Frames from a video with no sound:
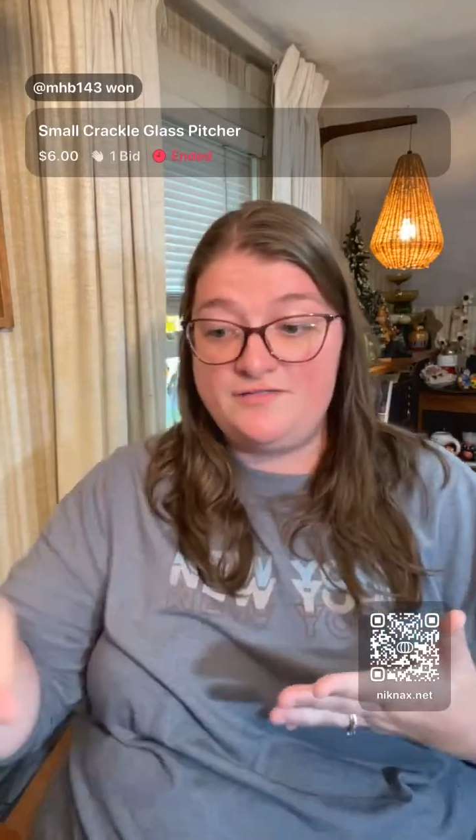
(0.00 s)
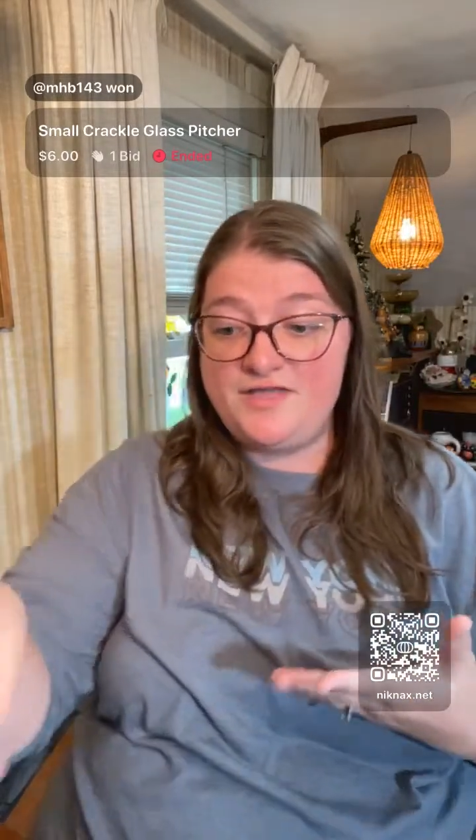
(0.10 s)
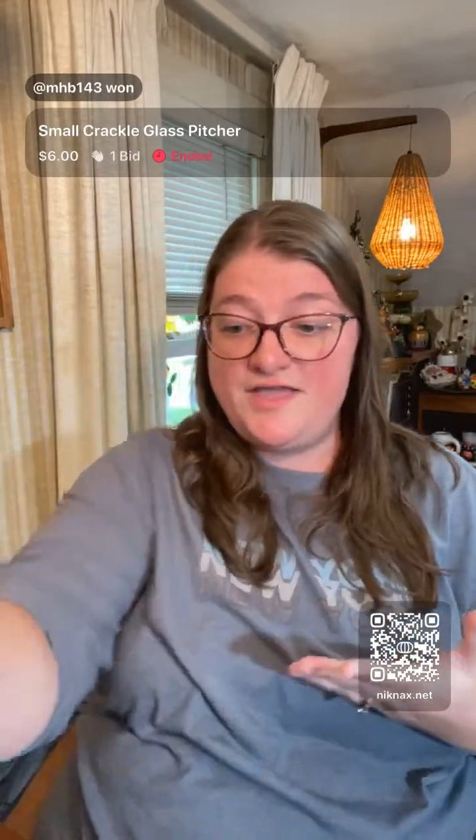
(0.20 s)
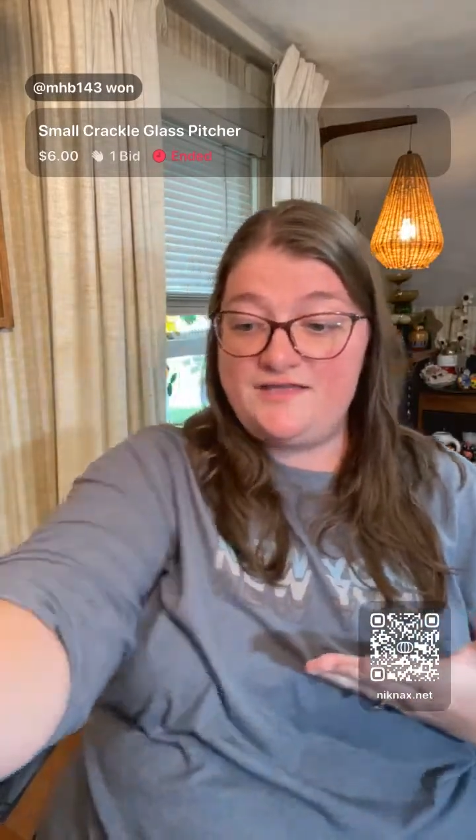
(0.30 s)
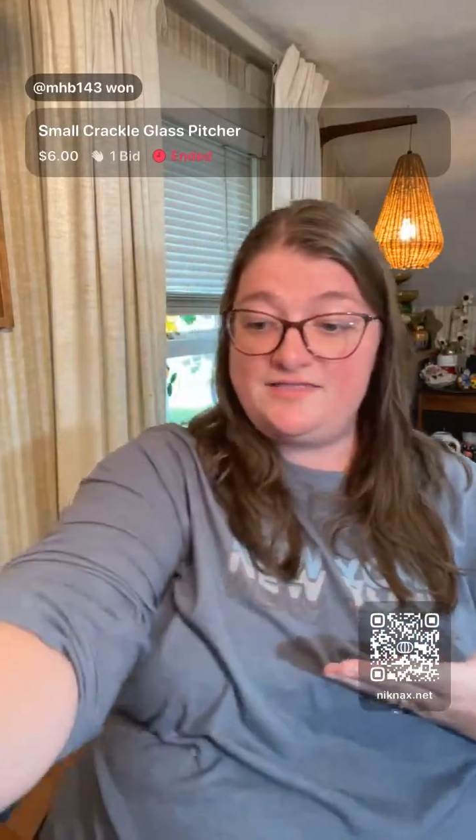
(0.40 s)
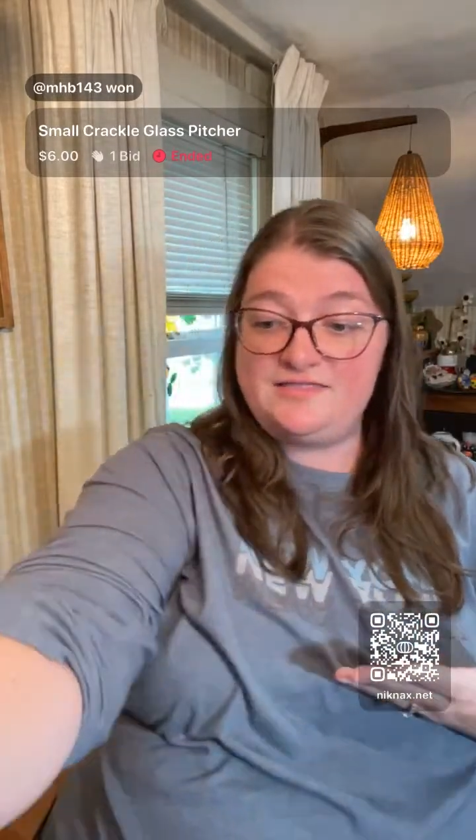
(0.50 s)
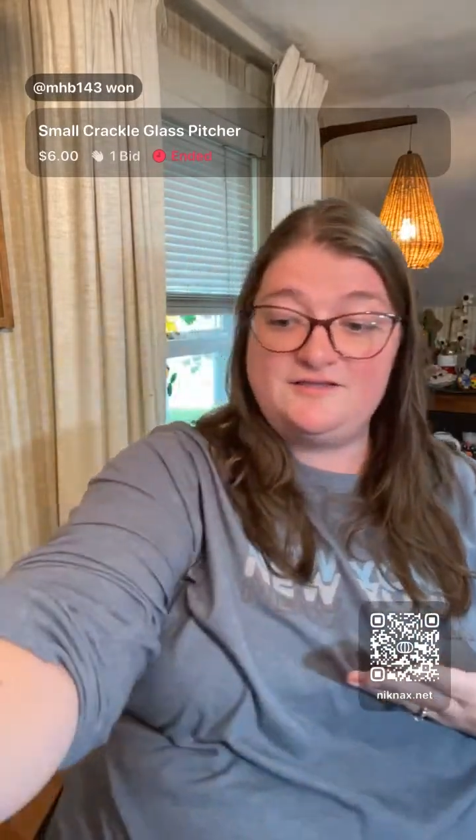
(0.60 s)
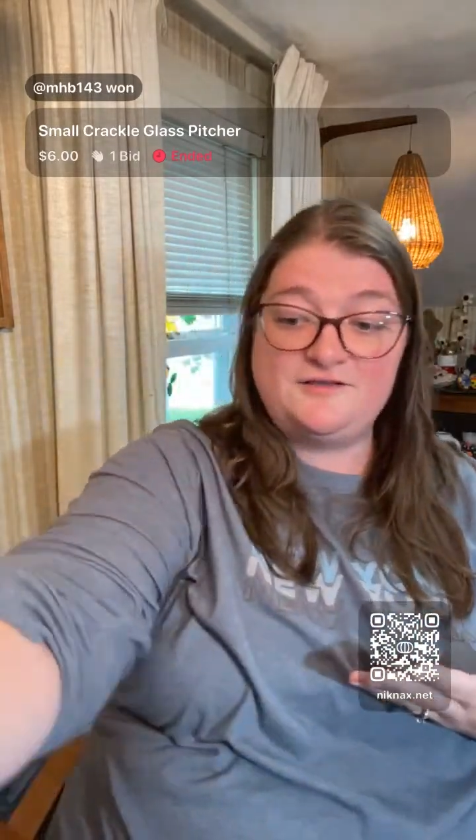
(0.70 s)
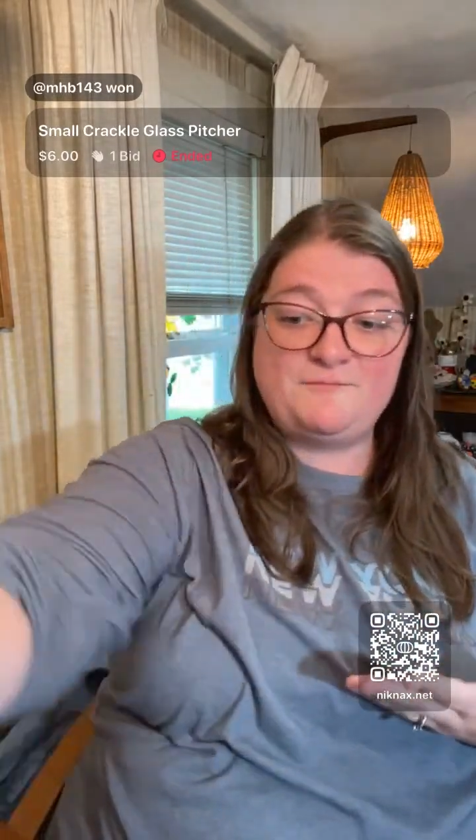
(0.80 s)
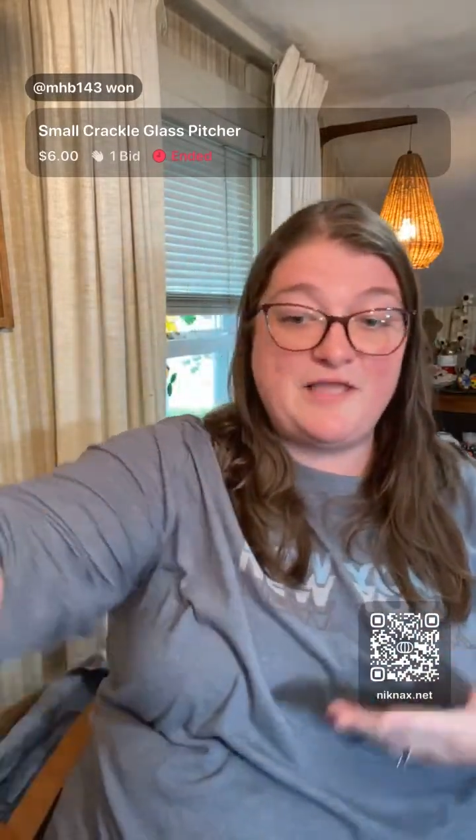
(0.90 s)
like
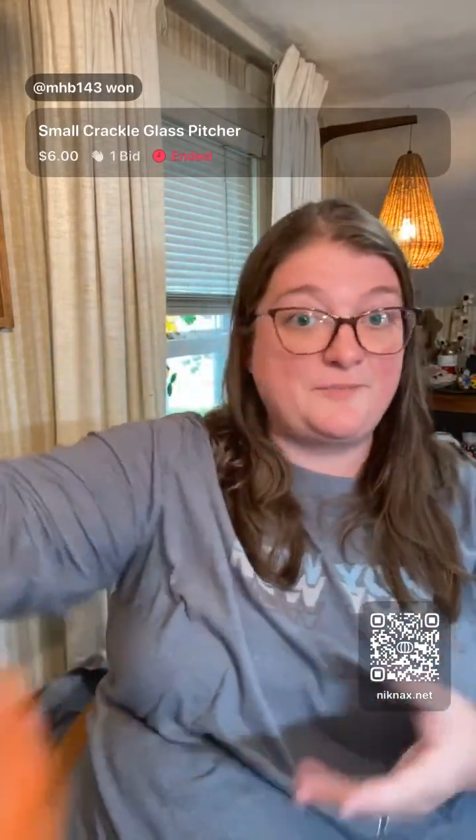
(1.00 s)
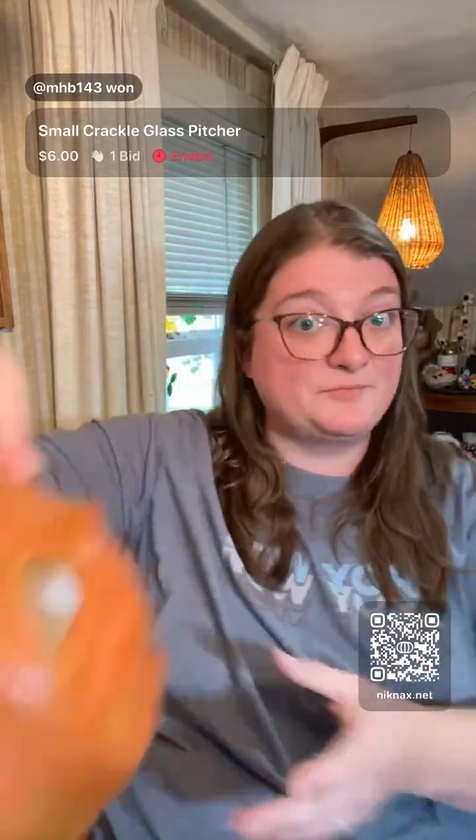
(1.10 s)
the paper